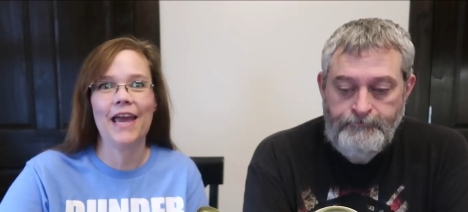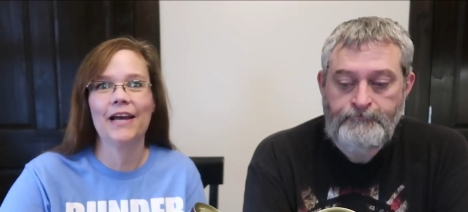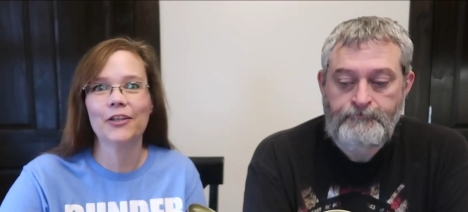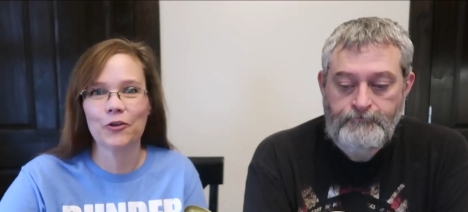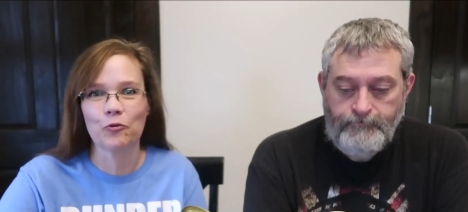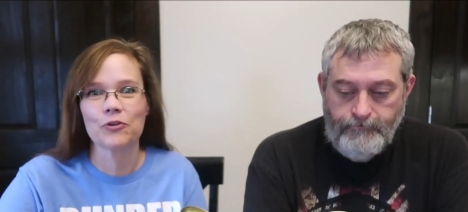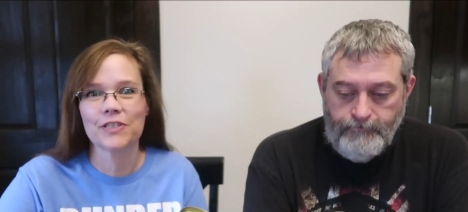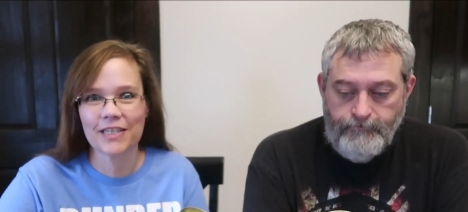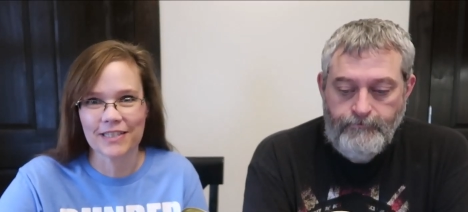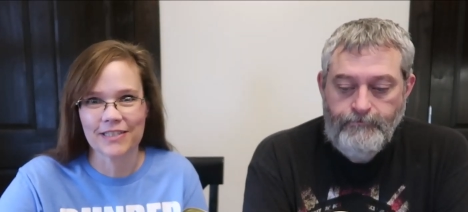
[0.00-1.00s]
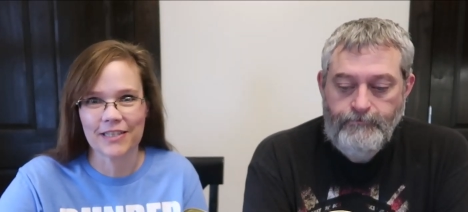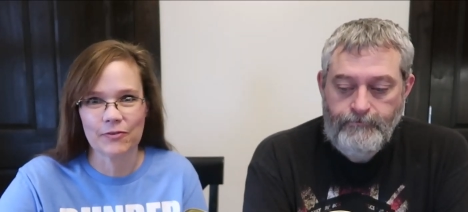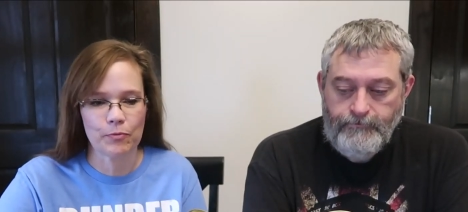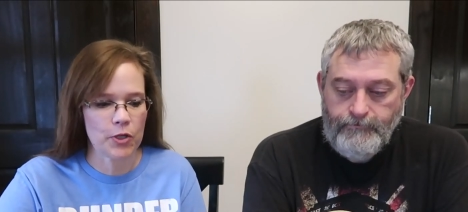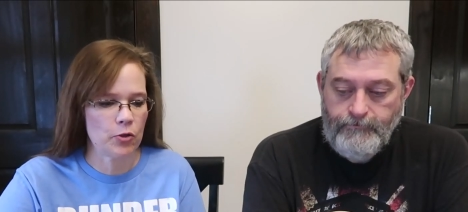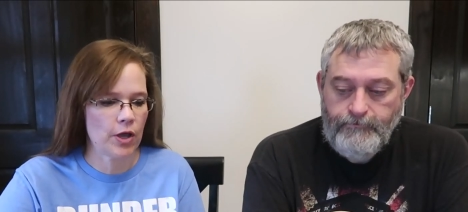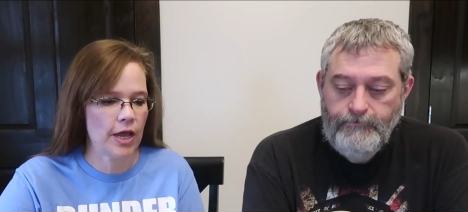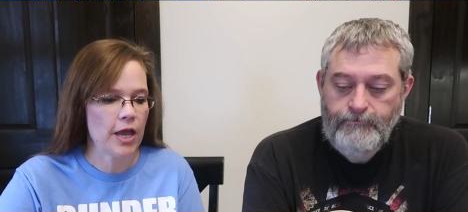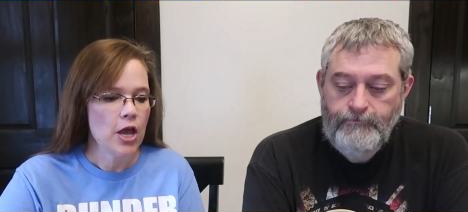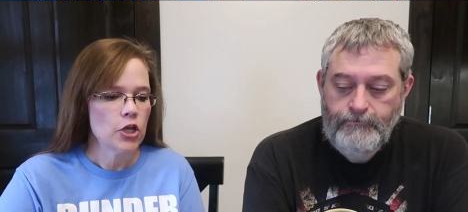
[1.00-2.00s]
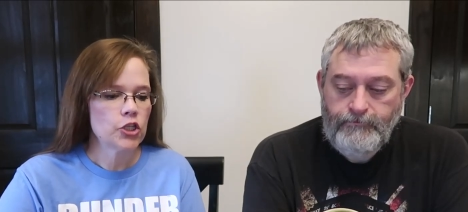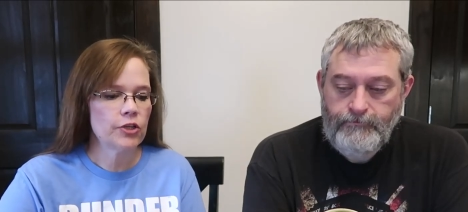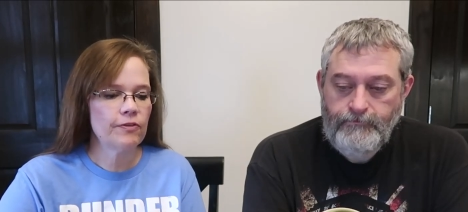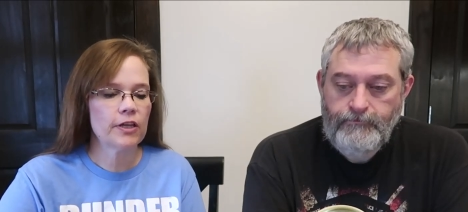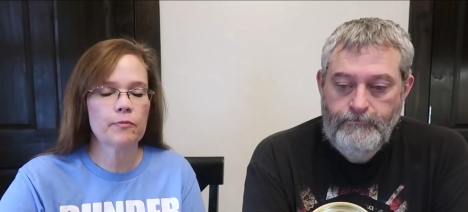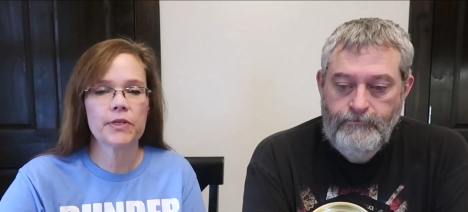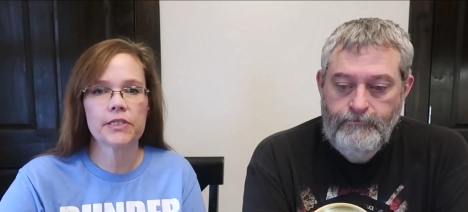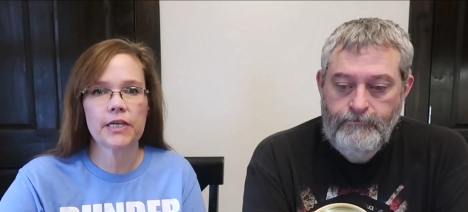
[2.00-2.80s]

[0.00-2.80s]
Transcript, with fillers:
Speaker 1: Eleanor sent us these from the UK. She found them at